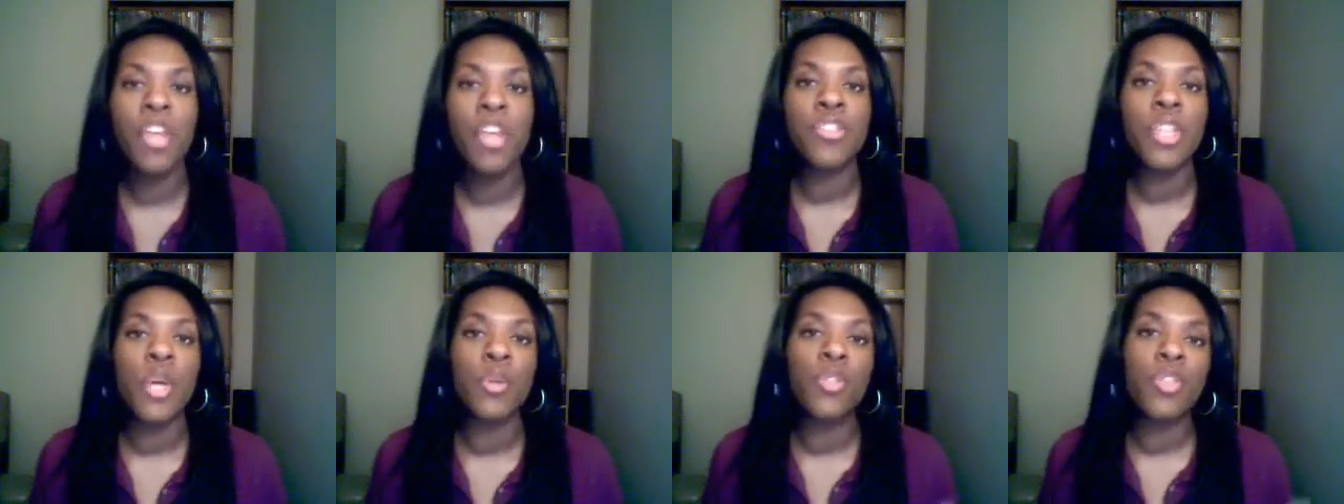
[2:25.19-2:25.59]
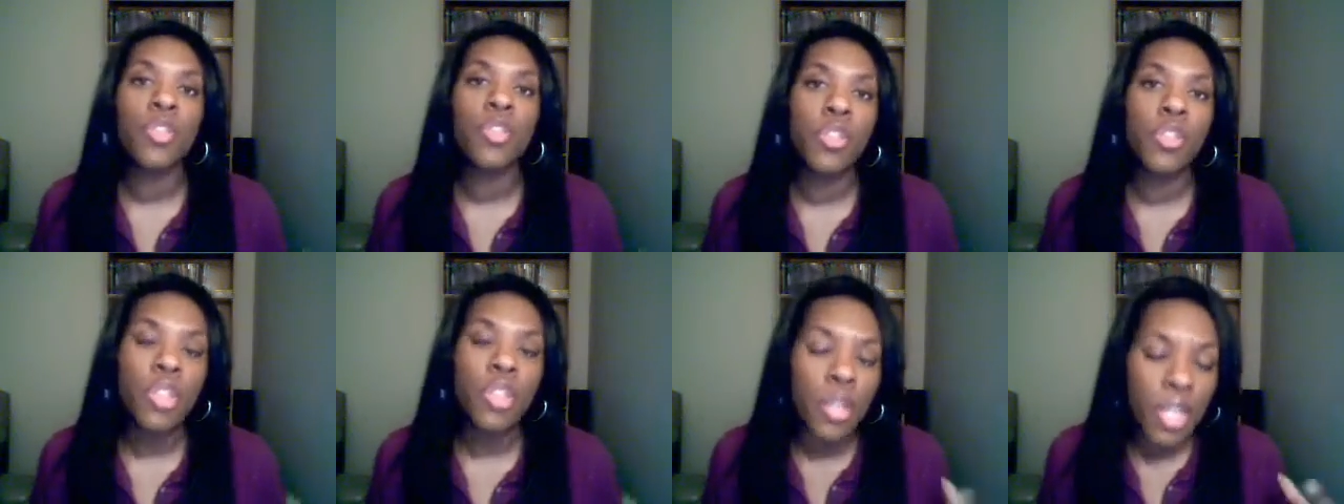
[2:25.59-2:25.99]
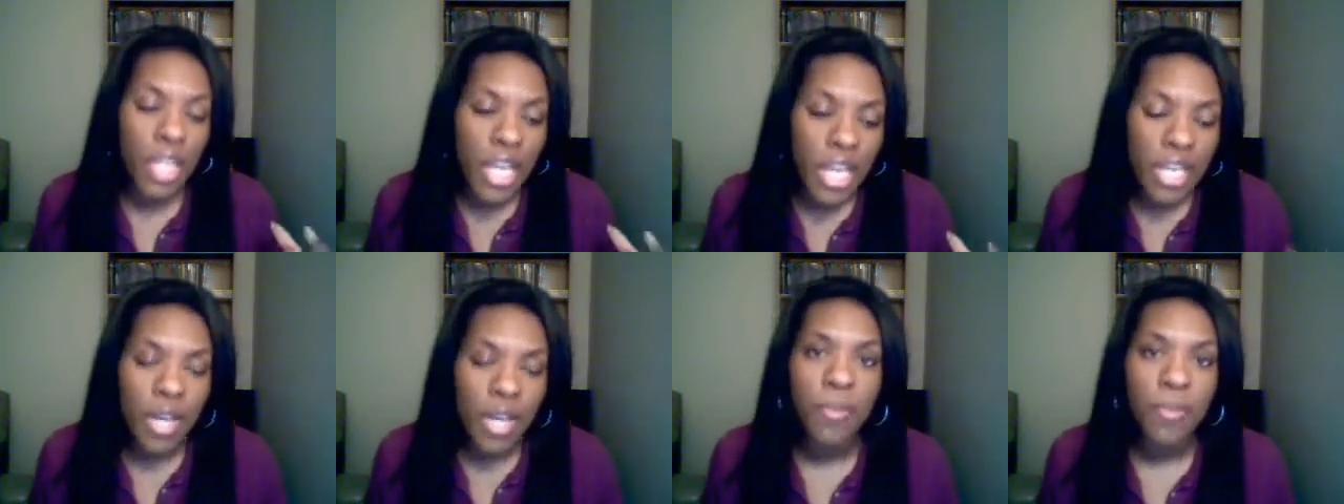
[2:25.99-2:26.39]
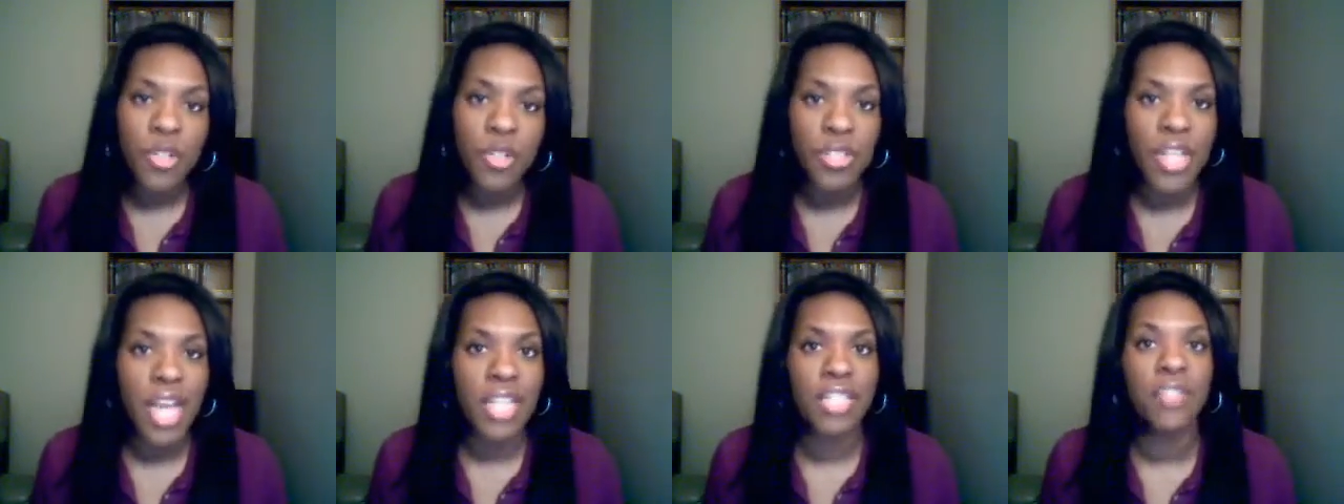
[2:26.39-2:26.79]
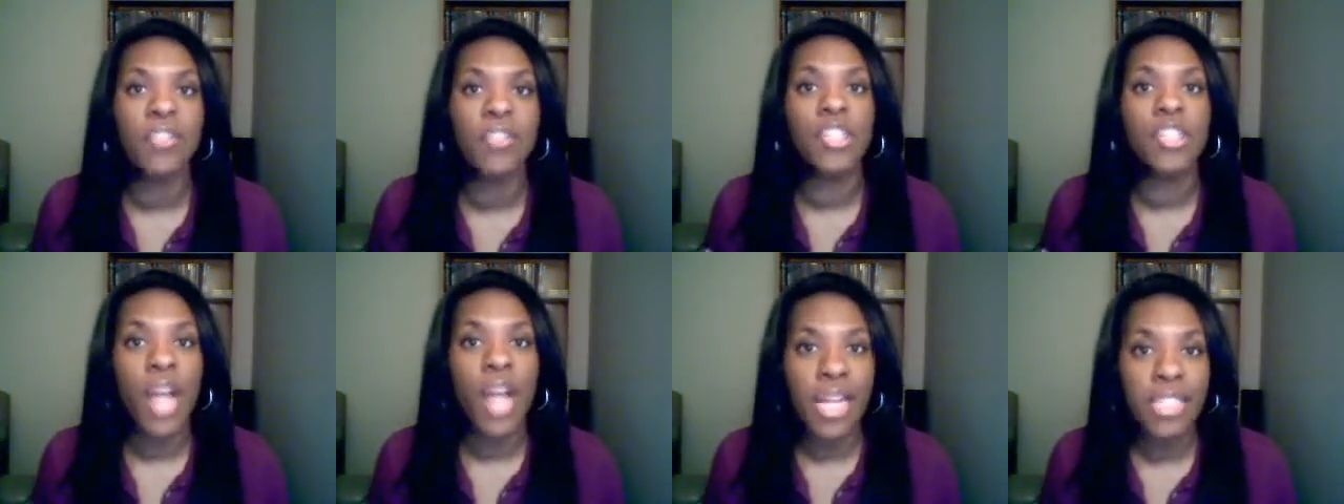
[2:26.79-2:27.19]
So the income producing
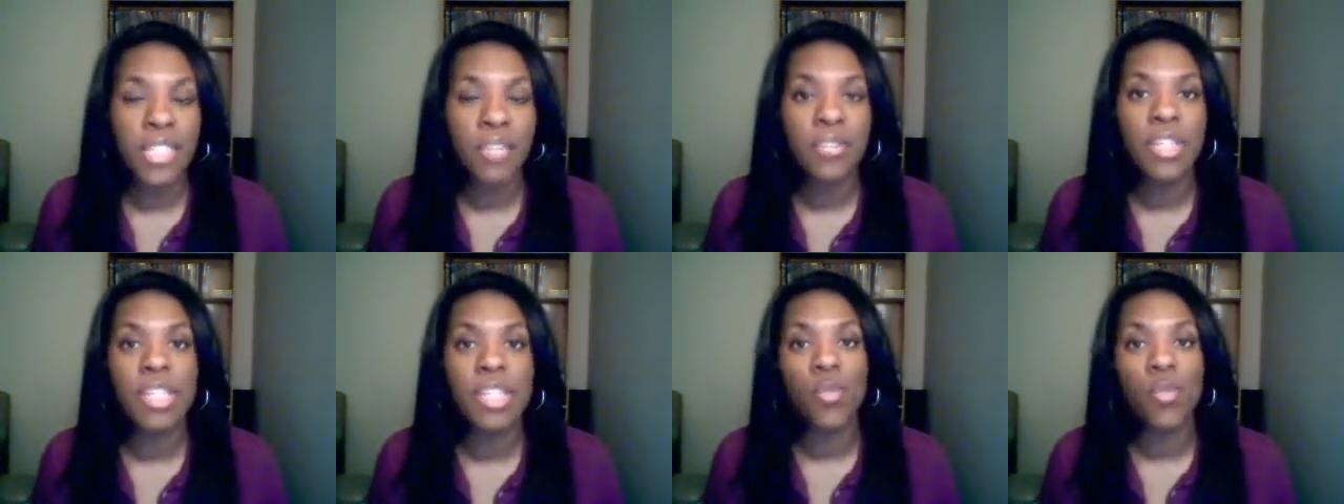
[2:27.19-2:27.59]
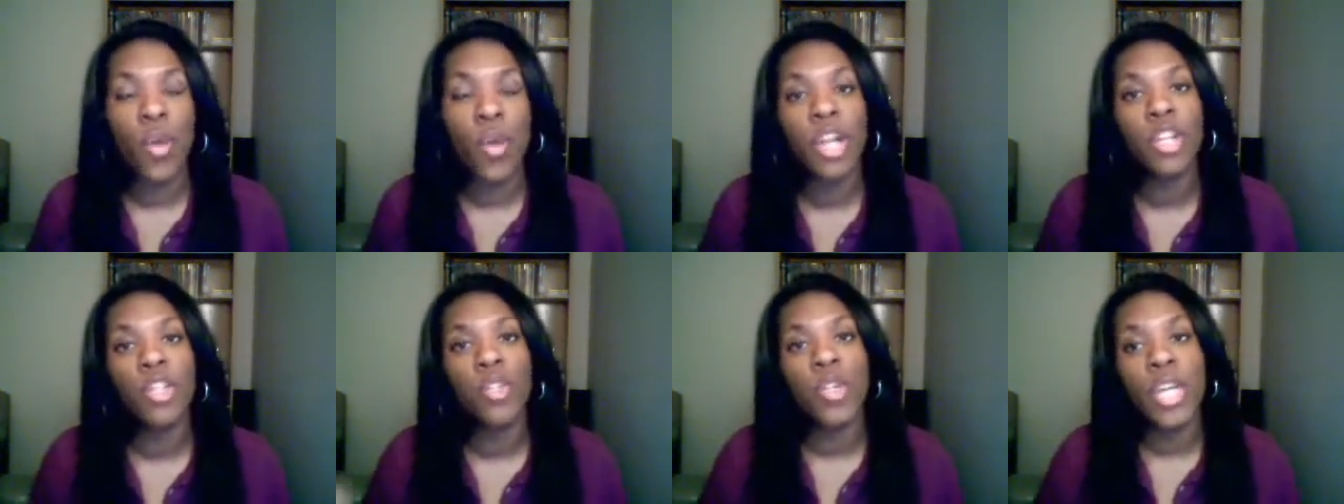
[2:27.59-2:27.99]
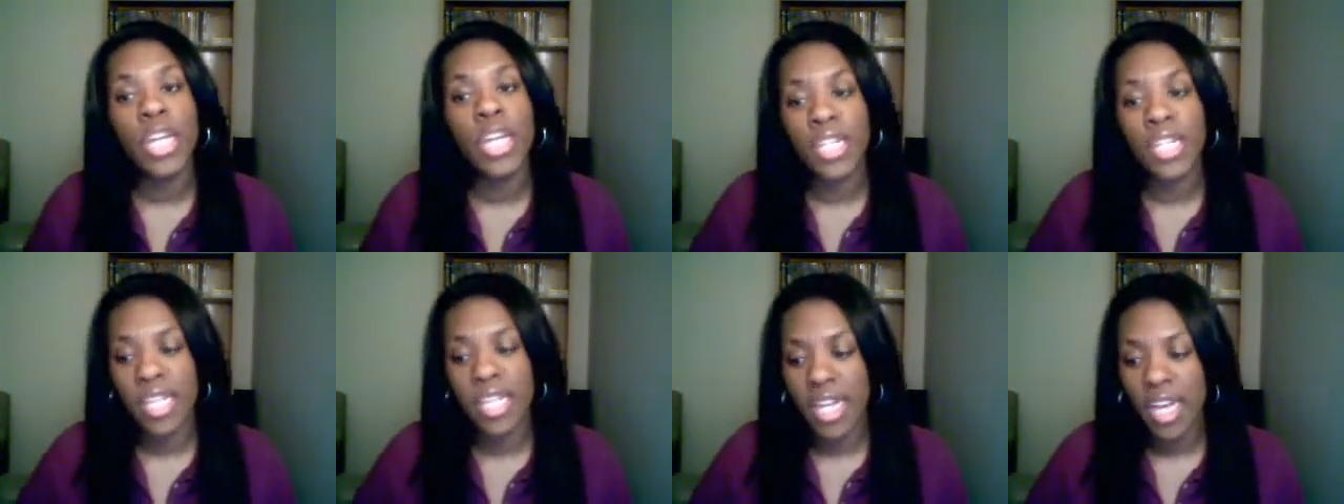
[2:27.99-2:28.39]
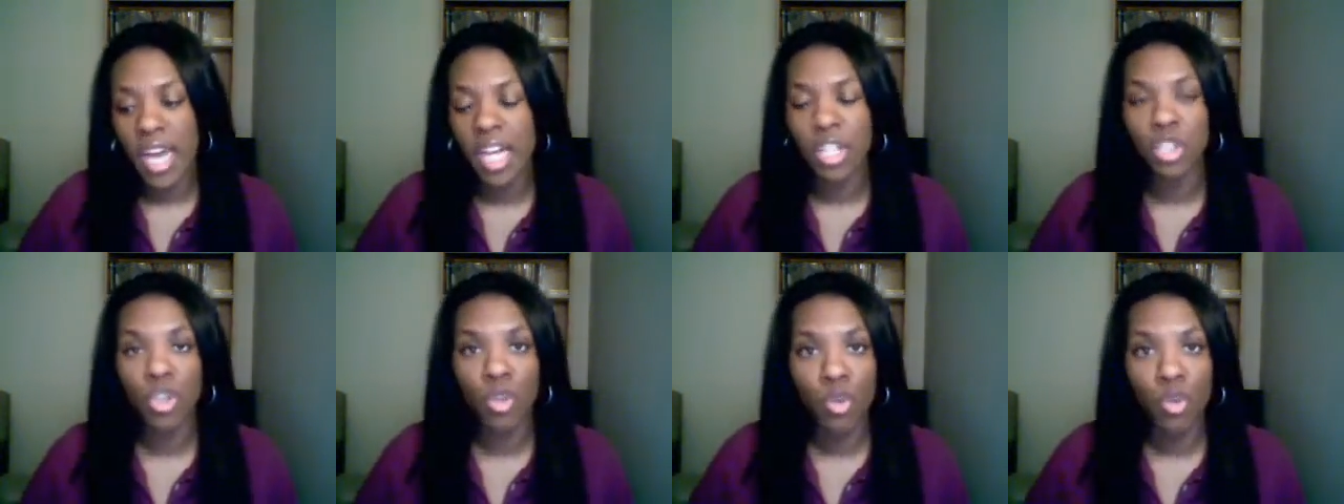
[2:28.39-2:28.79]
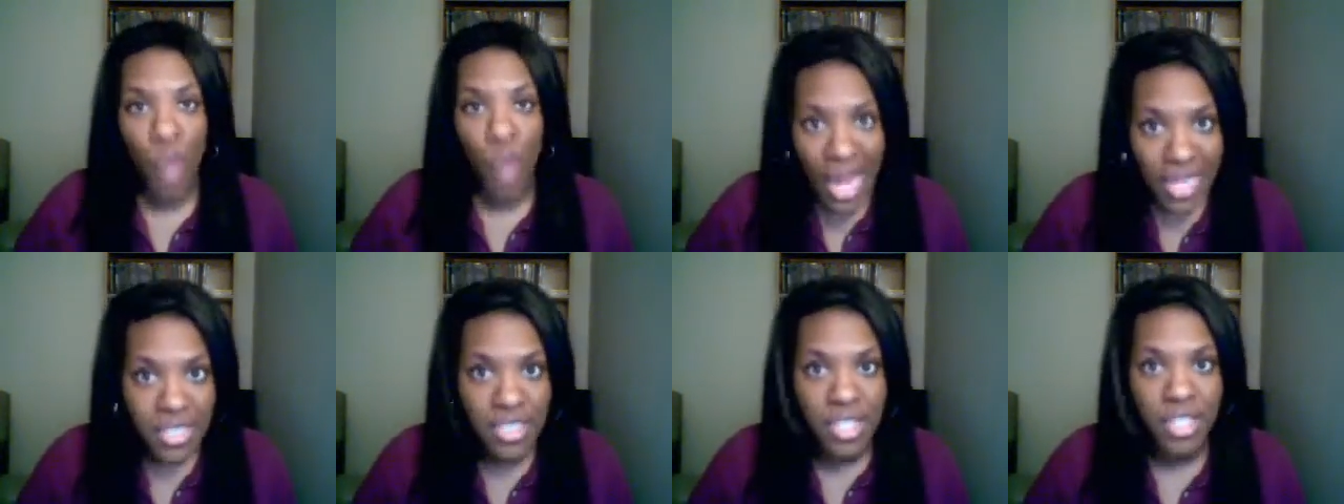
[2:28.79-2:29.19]
activities are activities where you can get a
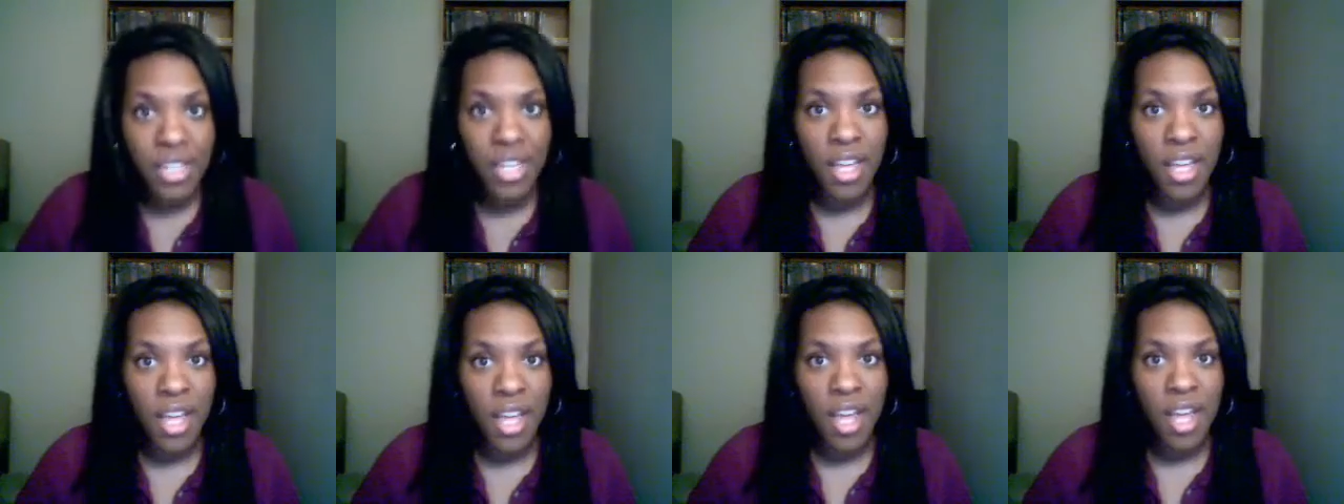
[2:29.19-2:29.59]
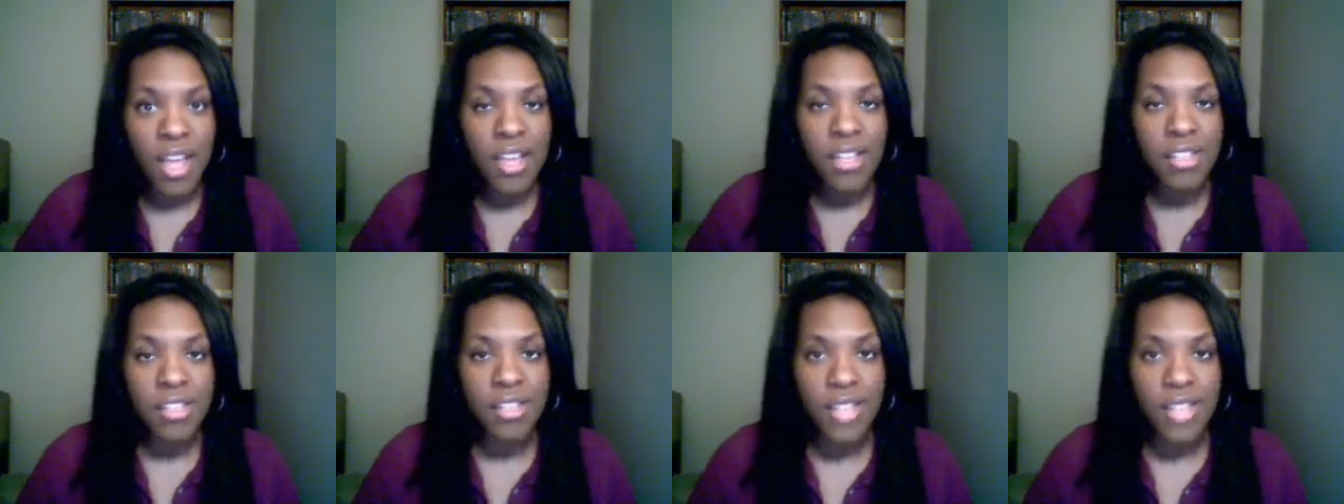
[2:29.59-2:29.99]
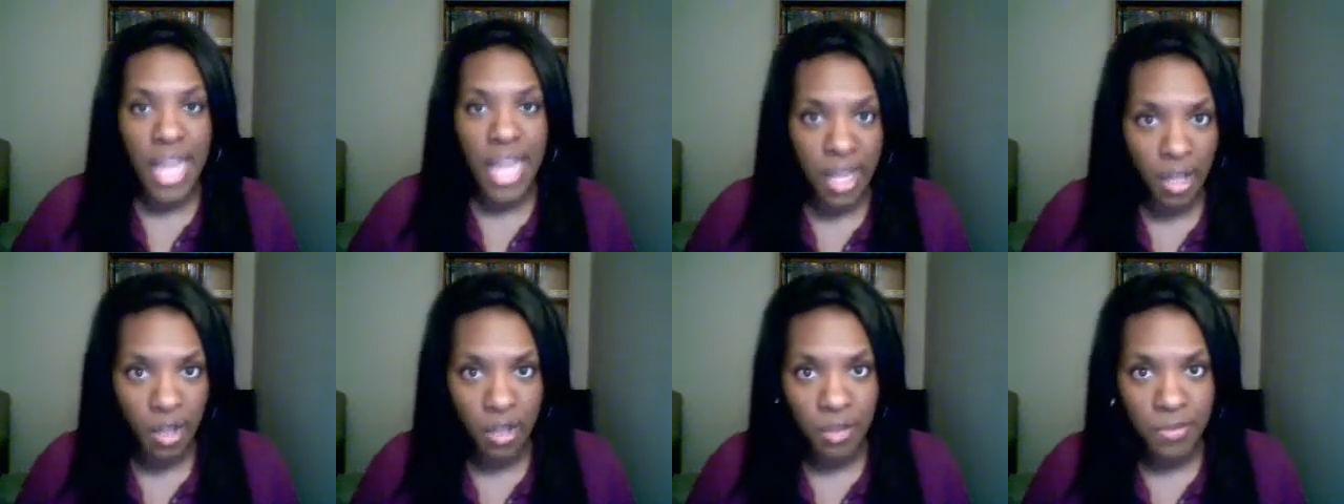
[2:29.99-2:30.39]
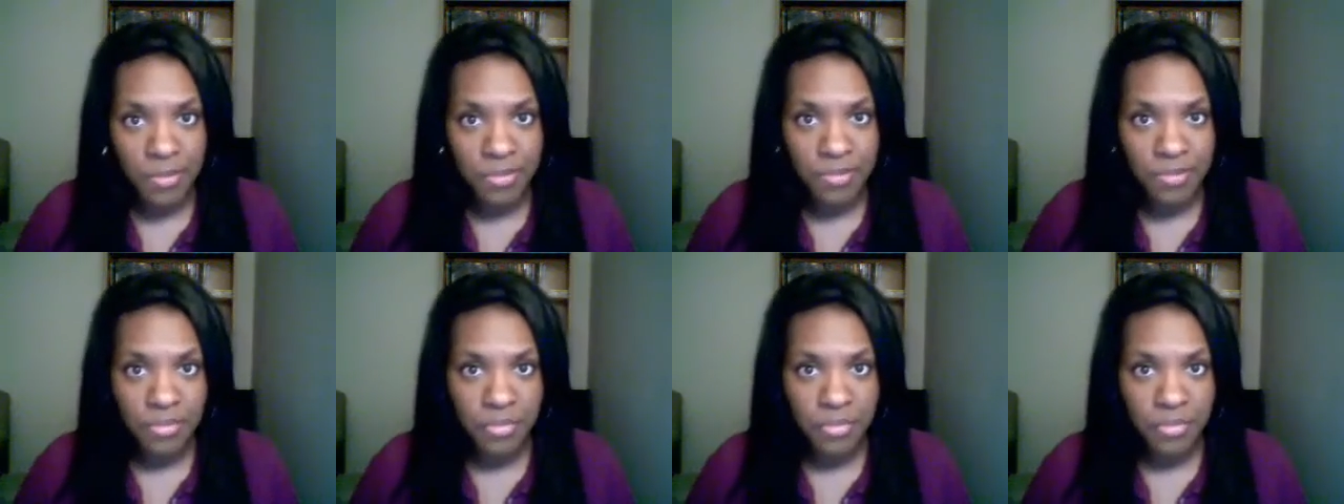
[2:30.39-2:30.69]
direct sale